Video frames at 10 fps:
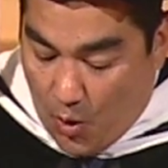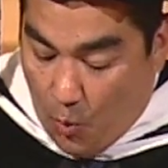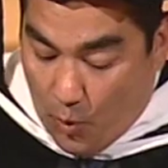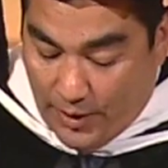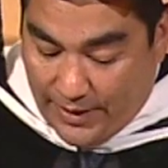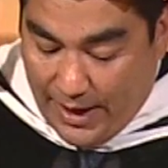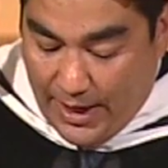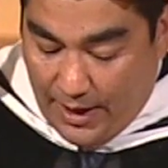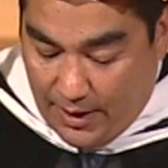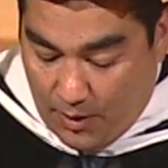One
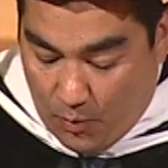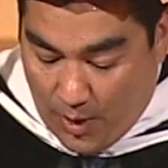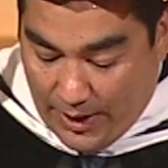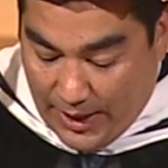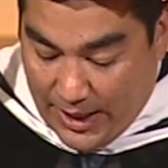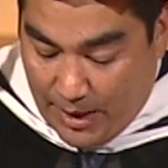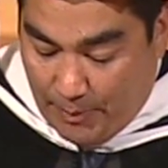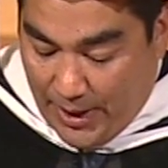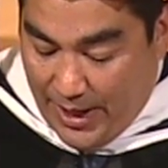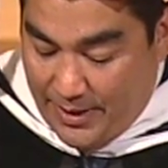day, while eating
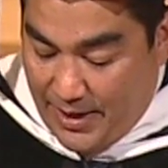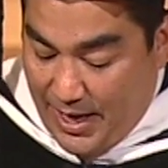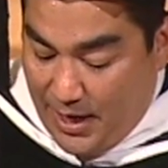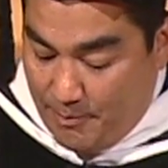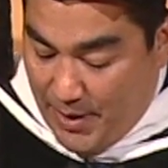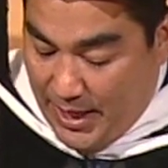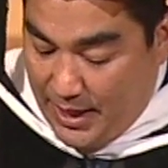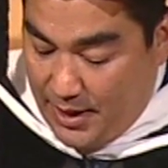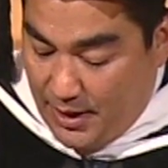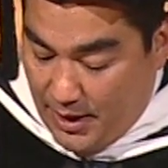paella that I had
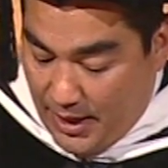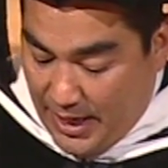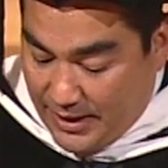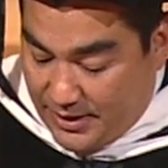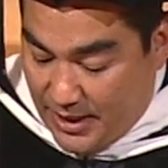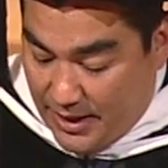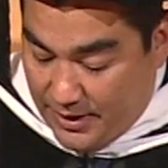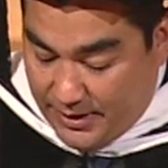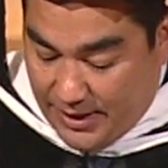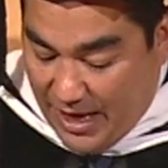made, and seeing the
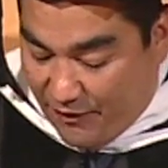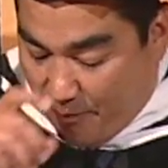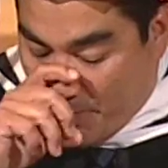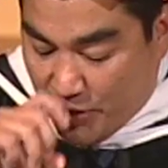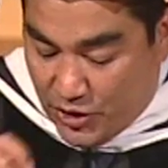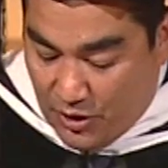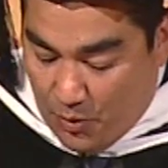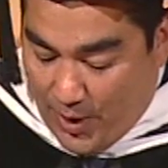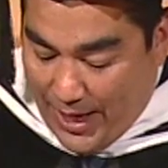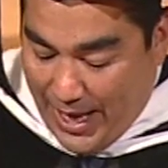staff munching
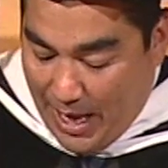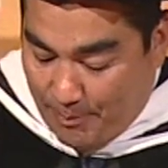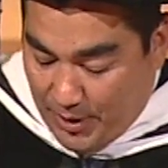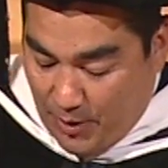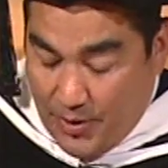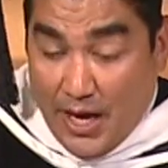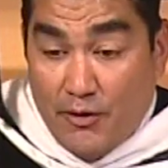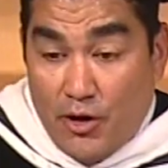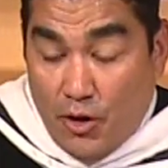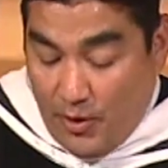away happily
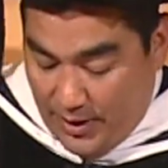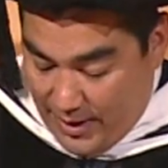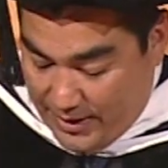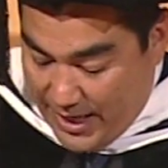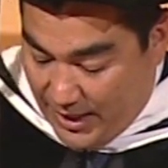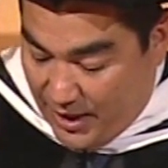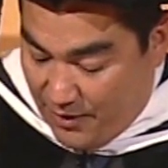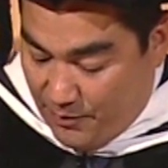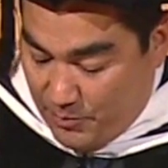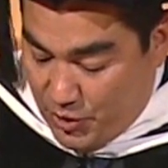without knowing that that
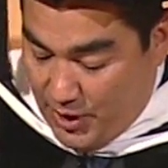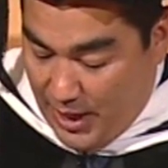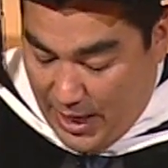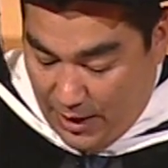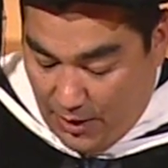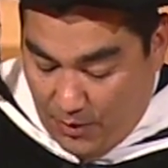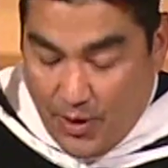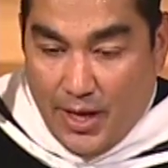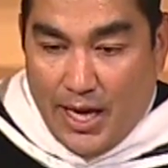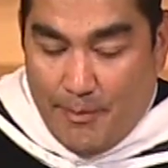kid from Chicago
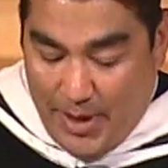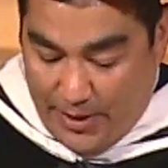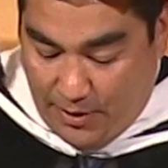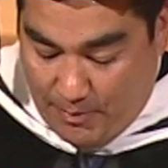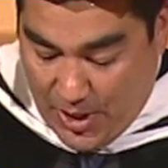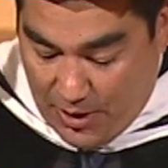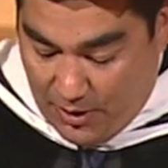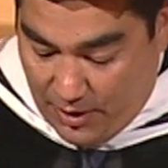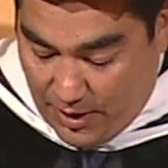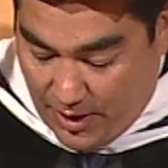had made their meal,